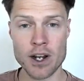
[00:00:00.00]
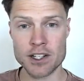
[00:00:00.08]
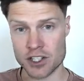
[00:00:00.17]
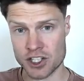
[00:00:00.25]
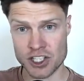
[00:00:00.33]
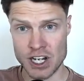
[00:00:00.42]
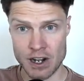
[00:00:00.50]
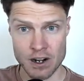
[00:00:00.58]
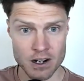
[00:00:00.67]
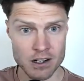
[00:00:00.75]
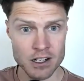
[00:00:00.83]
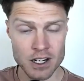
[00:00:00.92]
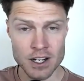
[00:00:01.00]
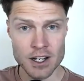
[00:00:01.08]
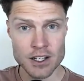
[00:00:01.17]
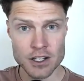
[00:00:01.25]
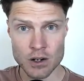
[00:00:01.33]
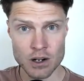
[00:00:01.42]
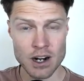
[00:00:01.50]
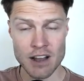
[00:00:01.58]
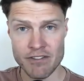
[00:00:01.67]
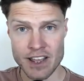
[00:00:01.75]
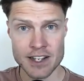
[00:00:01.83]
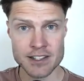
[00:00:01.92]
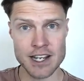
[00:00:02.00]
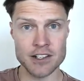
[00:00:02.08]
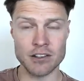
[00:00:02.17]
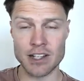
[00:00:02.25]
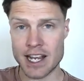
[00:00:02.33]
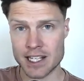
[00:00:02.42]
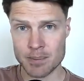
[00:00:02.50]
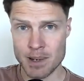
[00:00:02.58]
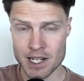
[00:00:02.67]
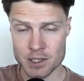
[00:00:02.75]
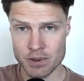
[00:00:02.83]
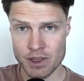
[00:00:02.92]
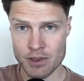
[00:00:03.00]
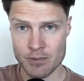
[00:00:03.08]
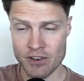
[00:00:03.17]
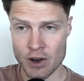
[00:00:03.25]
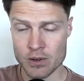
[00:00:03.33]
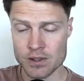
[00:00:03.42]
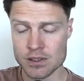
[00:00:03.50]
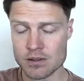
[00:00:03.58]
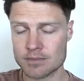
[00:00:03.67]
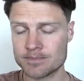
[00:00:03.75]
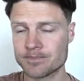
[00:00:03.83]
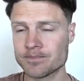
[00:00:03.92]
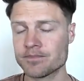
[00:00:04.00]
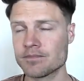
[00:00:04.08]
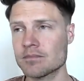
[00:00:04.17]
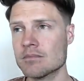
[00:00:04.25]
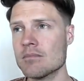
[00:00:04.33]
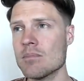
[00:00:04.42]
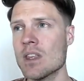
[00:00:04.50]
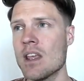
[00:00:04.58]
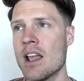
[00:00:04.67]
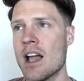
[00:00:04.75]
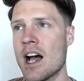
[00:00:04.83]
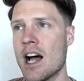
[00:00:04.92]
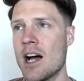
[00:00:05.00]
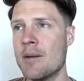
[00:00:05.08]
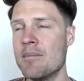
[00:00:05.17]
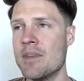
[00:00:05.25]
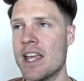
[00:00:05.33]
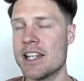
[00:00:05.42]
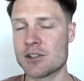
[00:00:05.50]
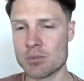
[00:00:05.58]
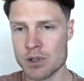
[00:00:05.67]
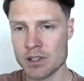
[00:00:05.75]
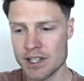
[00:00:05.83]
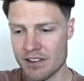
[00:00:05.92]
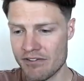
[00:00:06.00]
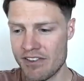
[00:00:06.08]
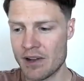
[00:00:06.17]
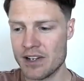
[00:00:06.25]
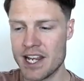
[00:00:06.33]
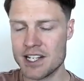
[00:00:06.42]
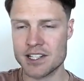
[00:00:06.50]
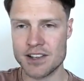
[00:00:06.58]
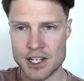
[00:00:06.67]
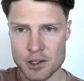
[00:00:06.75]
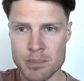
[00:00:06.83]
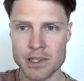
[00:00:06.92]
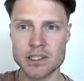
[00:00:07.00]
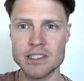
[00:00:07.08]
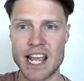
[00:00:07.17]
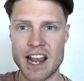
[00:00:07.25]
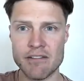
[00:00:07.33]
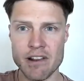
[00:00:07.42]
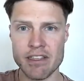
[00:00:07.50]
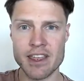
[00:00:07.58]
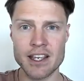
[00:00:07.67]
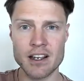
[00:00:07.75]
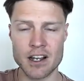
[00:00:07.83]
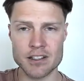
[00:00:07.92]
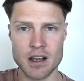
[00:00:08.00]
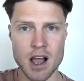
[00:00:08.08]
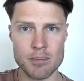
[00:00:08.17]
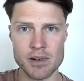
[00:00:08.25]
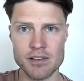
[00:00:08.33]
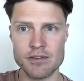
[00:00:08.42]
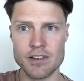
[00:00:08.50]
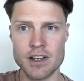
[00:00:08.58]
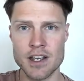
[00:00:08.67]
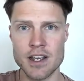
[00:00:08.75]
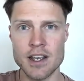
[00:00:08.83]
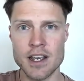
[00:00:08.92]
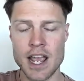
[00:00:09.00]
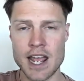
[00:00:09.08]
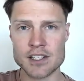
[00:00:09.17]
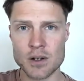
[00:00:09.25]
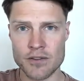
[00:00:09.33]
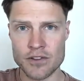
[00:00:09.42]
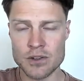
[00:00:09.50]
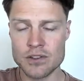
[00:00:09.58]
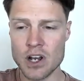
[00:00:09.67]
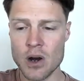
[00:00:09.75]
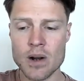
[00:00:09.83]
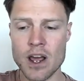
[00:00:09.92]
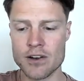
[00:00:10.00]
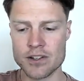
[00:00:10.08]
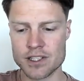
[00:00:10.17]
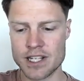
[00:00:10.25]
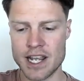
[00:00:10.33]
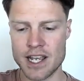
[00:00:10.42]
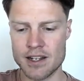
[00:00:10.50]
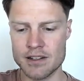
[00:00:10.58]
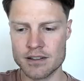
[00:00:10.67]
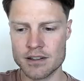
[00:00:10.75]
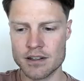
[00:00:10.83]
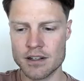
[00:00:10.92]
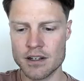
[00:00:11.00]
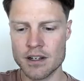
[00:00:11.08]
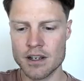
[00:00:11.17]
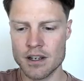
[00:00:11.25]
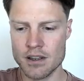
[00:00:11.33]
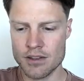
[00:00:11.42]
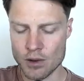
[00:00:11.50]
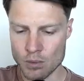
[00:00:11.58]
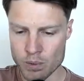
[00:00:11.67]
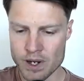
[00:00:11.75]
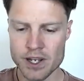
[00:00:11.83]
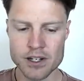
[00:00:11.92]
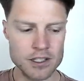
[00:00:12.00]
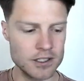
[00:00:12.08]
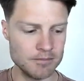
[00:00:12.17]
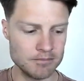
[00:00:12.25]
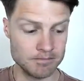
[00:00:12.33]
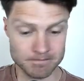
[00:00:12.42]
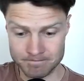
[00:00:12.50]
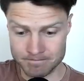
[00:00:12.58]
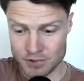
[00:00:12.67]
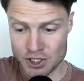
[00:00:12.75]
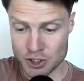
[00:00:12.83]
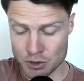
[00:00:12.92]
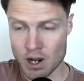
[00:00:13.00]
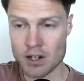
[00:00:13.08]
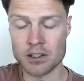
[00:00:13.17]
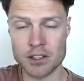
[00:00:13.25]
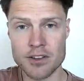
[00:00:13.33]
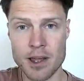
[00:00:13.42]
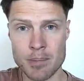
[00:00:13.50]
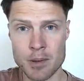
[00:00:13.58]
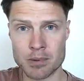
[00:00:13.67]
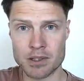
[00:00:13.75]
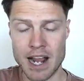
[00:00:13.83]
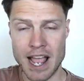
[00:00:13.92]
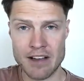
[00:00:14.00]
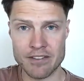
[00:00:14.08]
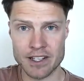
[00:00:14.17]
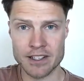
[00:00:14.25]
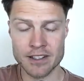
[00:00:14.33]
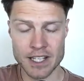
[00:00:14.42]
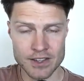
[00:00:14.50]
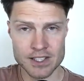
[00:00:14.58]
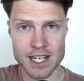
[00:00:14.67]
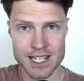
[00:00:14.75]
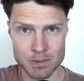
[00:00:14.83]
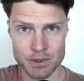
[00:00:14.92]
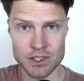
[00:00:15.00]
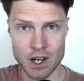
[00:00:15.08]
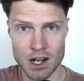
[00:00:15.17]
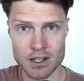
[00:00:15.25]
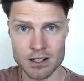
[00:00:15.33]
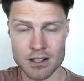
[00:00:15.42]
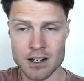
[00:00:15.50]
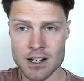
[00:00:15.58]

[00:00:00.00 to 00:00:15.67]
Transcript: to share your event and your landing page with other folks. It's really the foundation that you build everything on top of. And so if you don't understand the real struggle that people are having, in this case with Docker,